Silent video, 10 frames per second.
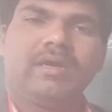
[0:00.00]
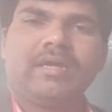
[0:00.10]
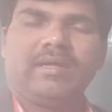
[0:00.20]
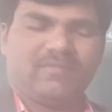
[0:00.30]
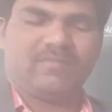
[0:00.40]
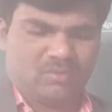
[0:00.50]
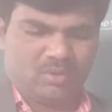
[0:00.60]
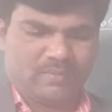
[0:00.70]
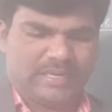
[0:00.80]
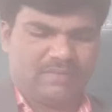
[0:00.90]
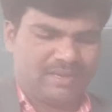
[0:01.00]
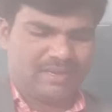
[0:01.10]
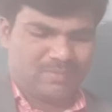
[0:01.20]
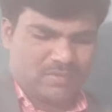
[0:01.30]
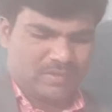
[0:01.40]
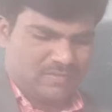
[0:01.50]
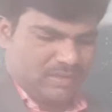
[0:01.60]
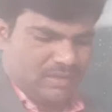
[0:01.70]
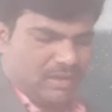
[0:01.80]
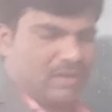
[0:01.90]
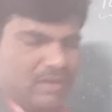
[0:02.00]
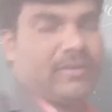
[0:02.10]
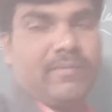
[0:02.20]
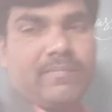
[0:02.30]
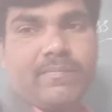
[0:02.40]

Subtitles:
Yes, you know very well about this thing already.